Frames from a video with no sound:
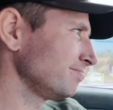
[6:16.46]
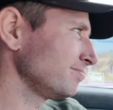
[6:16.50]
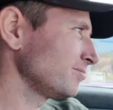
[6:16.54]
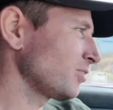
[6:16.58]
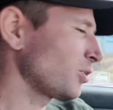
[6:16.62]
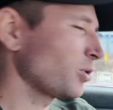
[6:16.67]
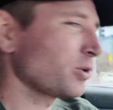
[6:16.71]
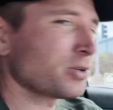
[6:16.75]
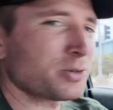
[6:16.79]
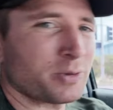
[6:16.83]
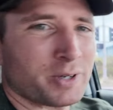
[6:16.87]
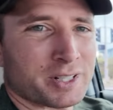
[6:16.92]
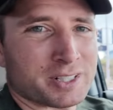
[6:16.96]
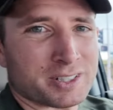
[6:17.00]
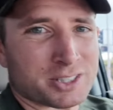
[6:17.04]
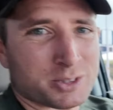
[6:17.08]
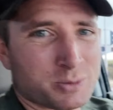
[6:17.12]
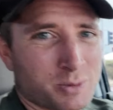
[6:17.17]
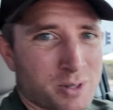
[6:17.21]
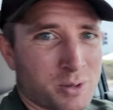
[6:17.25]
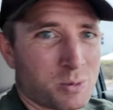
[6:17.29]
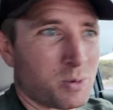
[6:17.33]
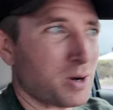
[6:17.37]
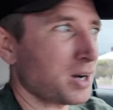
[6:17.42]
Or do I just
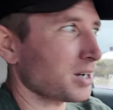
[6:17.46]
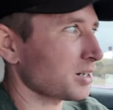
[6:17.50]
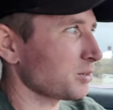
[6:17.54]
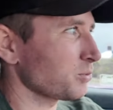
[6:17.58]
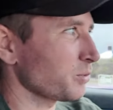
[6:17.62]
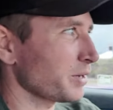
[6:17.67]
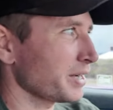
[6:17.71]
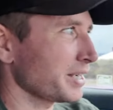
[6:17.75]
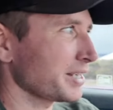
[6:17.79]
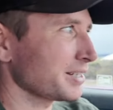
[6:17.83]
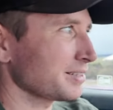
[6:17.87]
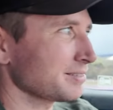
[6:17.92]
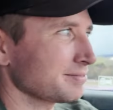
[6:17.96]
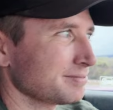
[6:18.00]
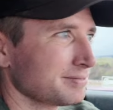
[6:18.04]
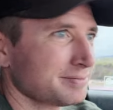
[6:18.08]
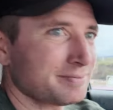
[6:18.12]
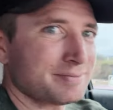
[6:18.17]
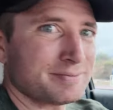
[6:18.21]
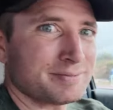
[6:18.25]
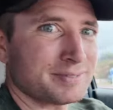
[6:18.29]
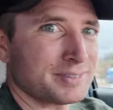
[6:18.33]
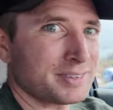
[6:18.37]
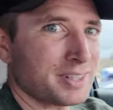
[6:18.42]
want to walk away,
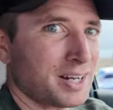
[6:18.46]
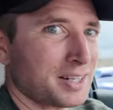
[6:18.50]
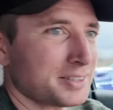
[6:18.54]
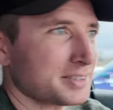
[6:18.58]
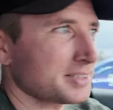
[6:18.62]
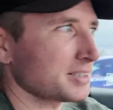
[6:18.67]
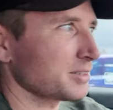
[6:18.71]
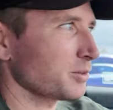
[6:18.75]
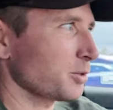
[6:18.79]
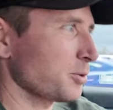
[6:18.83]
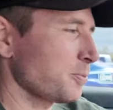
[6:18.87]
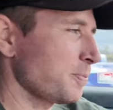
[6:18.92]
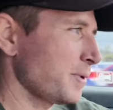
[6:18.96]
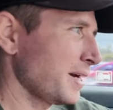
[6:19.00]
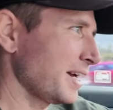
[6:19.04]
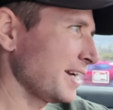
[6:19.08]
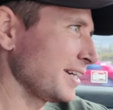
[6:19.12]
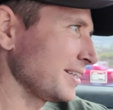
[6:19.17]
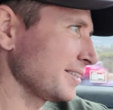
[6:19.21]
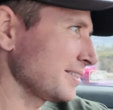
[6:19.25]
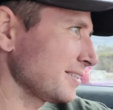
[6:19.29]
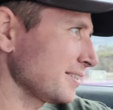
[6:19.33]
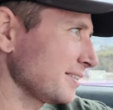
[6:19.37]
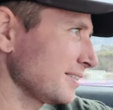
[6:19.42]
not deal with
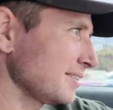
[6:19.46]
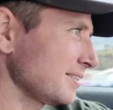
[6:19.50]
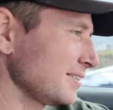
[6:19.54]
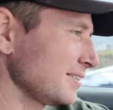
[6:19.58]
paint?